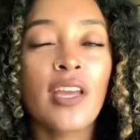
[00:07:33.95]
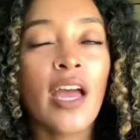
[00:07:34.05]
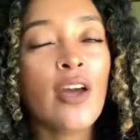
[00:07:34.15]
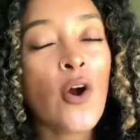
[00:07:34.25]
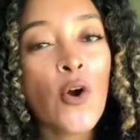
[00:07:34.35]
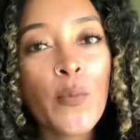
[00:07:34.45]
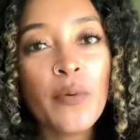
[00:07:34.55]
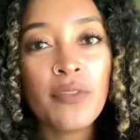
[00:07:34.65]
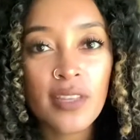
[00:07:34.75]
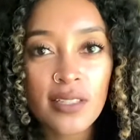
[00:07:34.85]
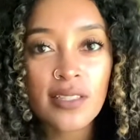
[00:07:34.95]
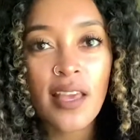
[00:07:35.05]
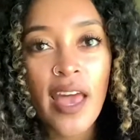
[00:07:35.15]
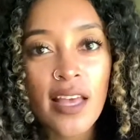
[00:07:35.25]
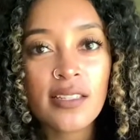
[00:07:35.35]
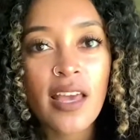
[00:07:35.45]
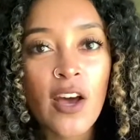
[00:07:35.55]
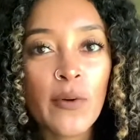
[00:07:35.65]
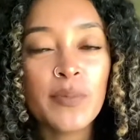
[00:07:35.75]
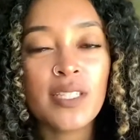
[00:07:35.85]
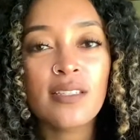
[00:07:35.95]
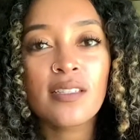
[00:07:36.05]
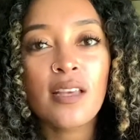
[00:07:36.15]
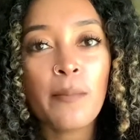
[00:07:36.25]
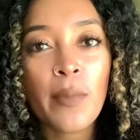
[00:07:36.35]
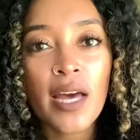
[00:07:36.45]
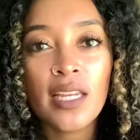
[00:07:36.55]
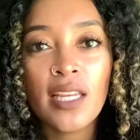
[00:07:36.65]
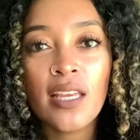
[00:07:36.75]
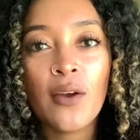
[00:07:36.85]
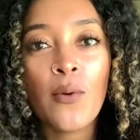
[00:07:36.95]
I hope this has helped somebody